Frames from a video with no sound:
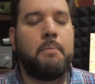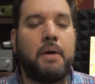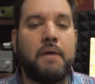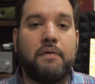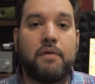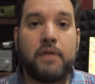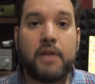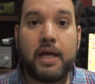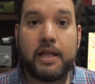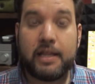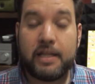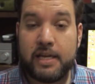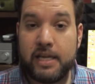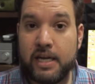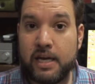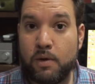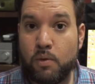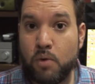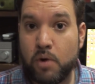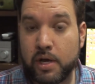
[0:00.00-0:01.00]
But for that, they
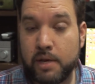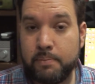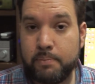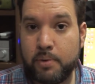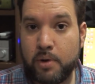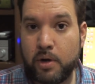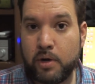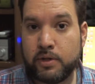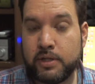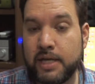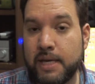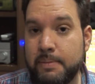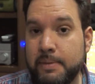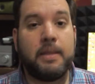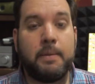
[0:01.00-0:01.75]
need a working prototype.